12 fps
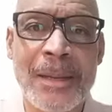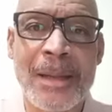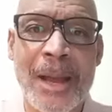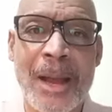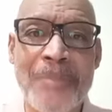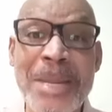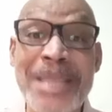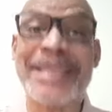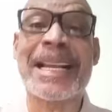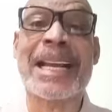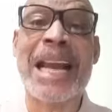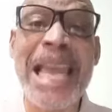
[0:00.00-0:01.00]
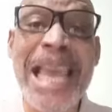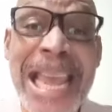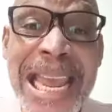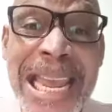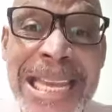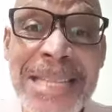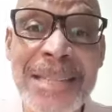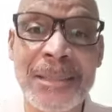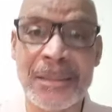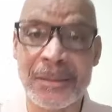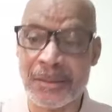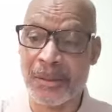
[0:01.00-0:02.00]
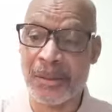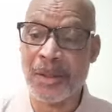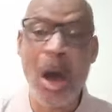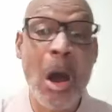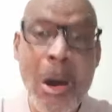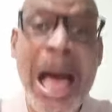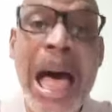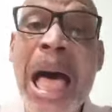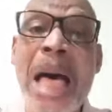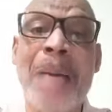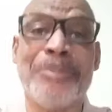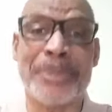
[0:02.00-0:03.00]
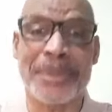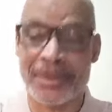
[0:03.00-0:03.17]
Uh, Mr. Clean. Go up.